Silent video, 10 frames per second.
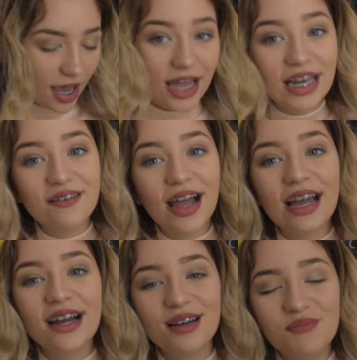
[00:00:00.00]
Anyway,
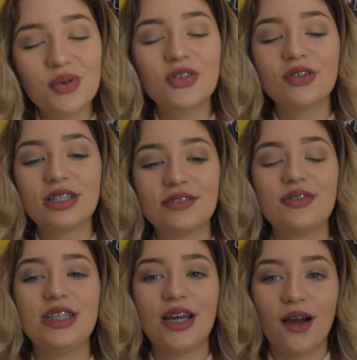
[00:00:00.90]
I hope you enjoyed this
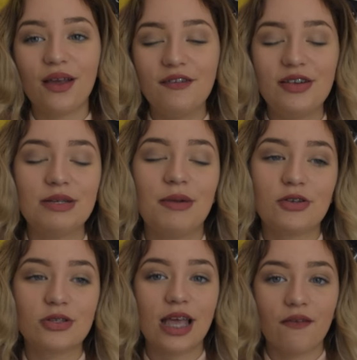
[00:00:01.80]
video. If you did, make
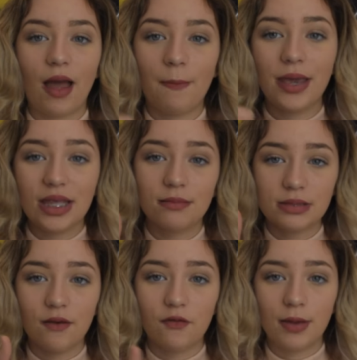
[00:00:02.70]
sure to give it a big thumbs
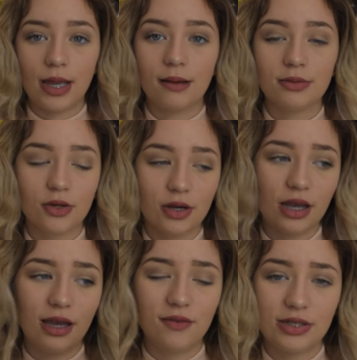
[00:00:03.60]
up for me. I'm sorry
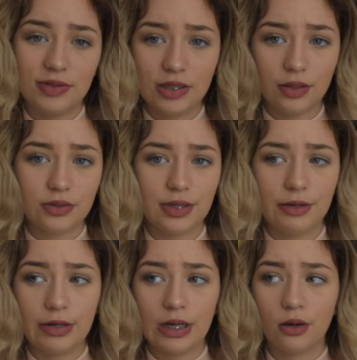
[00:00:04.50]
if this video is really,
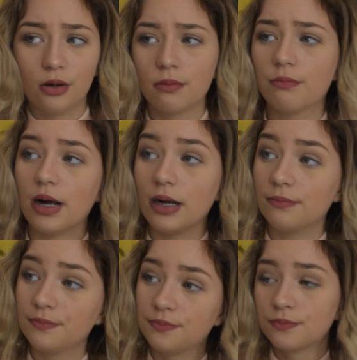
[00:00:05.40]
really long, but...